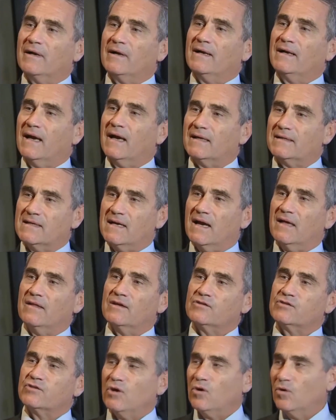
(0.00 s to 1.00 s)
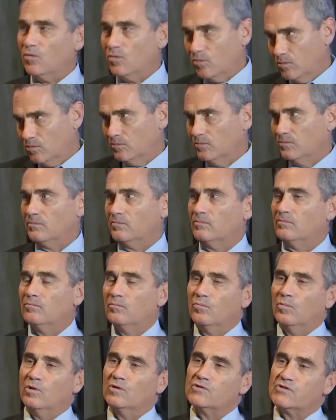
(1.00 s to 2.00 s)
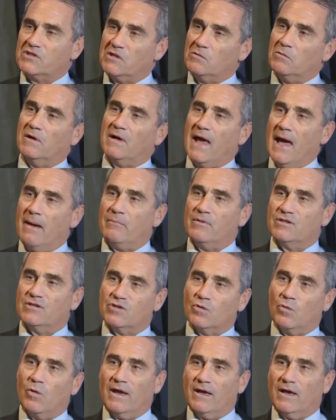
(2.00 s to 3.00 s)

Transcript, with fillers: to get together. So we'll see what happens, the way it